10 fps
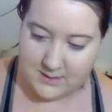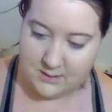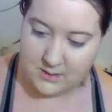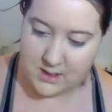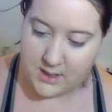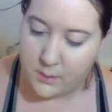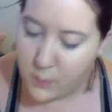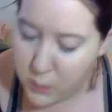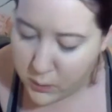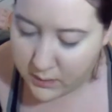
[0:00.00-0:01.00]
Oh God,
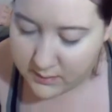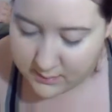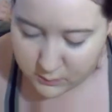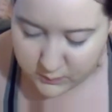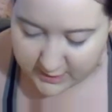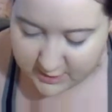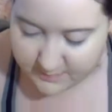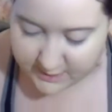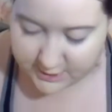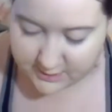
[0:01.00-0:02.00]
it's way too
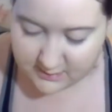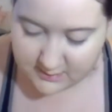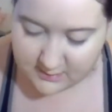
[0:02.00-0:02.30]
much.